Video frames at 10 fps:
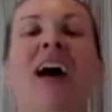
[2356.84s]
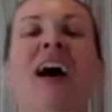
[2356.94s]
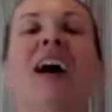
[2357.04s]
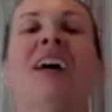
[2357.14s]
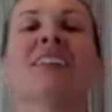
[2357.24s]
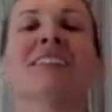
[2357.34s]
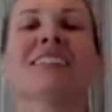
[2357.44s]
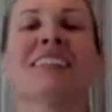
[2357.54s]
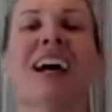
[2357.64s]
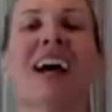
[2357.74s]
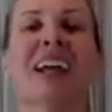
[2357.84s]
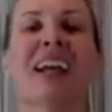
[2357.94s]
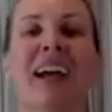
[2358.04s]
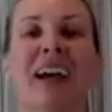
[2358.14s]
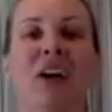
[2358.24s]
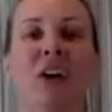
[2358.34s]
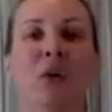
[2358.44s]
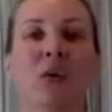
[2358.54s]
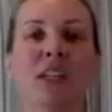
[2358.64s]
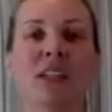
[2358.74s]
And then sigh
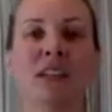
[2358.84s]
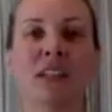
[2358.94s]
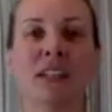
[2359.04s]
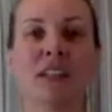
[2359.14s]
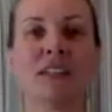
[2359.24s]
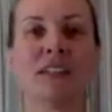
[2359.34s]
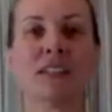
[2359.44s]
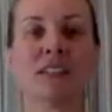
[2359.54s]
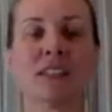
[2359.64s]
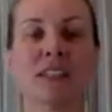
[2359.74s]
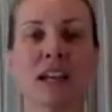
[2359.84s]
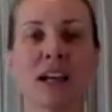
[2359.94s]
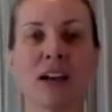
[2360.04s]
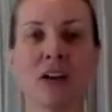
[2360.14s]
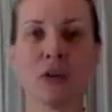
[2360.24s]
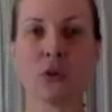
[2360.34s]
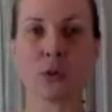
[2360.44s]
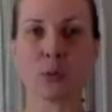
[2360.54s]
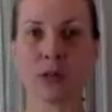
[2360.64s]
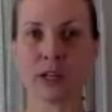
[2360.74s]
out, release, allow
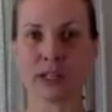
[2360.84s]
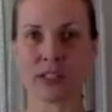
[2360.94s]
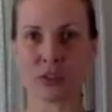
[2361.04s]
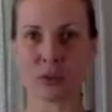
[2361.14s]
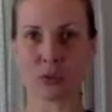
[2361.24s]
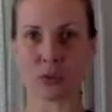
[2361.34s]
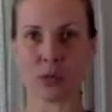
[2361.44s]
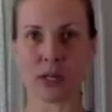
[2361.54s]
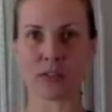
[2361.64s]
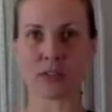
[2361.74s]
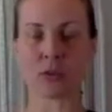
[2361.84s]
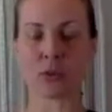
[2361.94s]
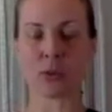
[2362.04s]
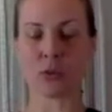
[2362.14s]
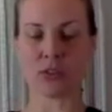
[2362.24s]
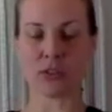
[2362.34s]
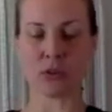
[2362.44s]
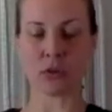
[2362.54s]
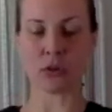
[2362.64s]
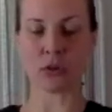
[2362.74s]
your body to rest towards the
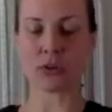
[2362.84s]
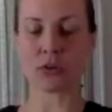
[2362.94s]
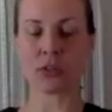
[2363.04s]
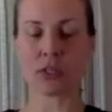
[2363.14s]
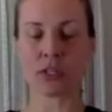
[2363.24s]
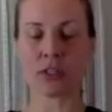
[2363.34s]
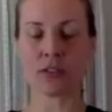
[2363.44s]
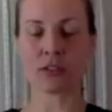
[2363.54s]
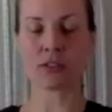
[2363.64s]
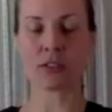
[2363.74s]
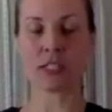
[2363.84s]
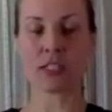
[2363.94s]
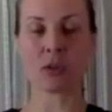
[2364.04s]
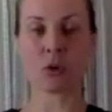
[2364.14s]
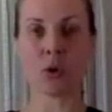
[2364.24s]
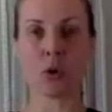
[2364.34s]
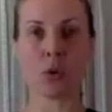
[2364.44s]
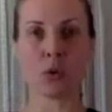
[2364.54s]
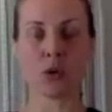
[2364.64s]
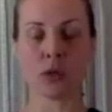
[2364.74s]
earth, just letting go.